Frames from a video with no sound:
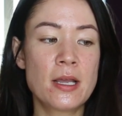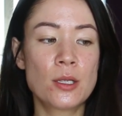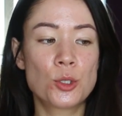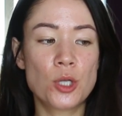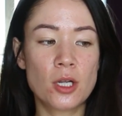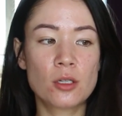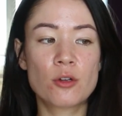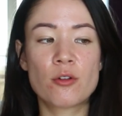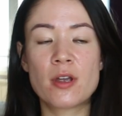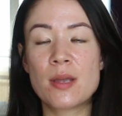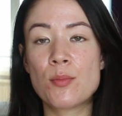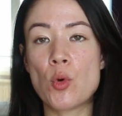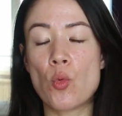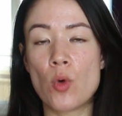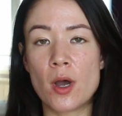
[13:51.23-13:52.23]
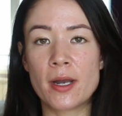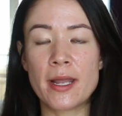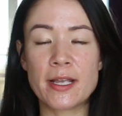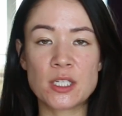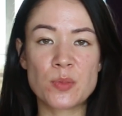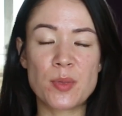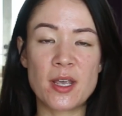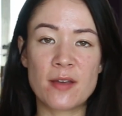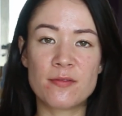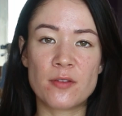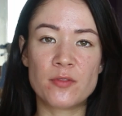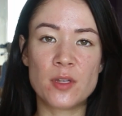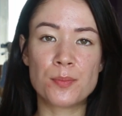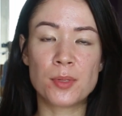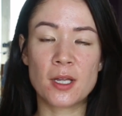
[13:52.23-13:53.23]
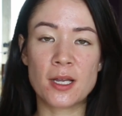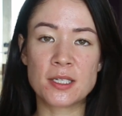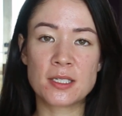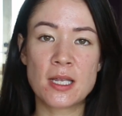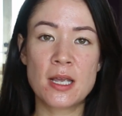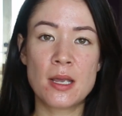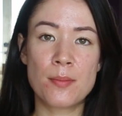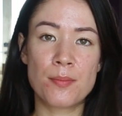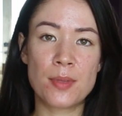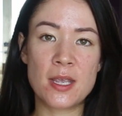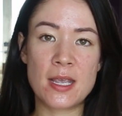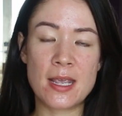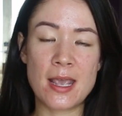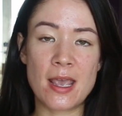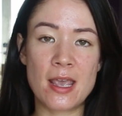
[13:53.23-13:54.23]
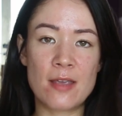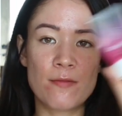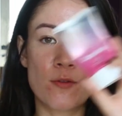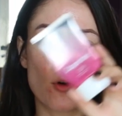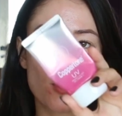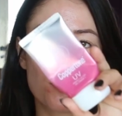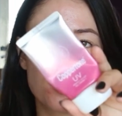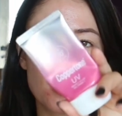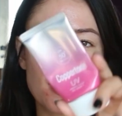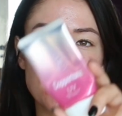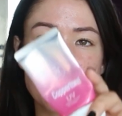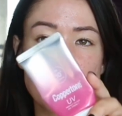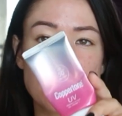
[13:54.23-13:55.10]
Gel Cream 1 SPF 50 Plus PA4 Plus.